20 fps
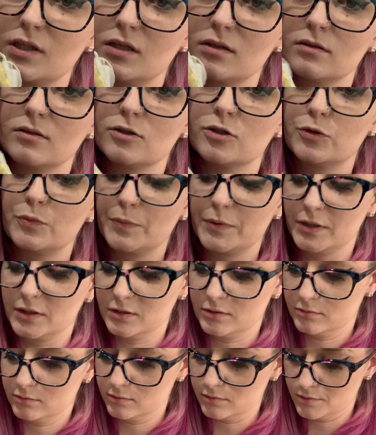and
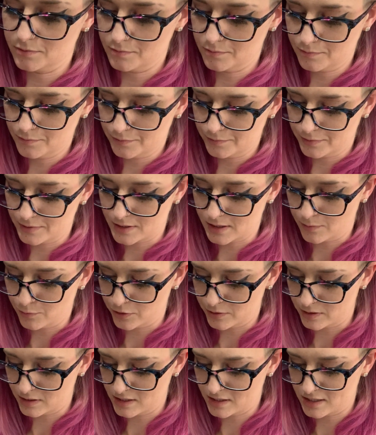open
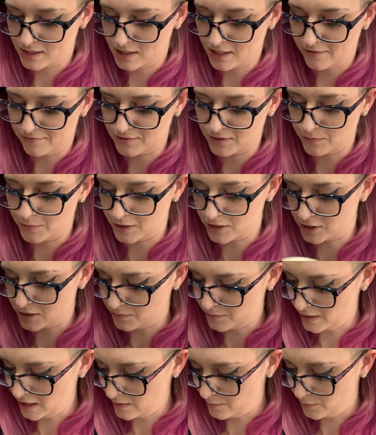someone stuffed a bunch
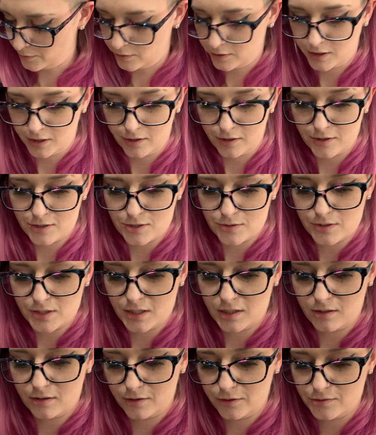of paper in here so it
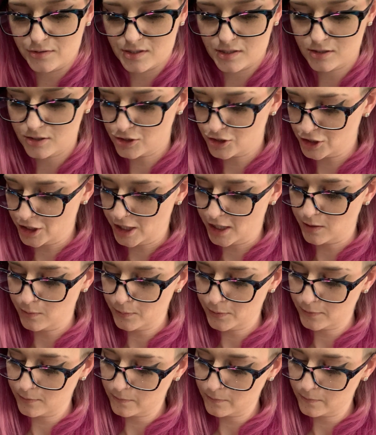didn't lose its shape.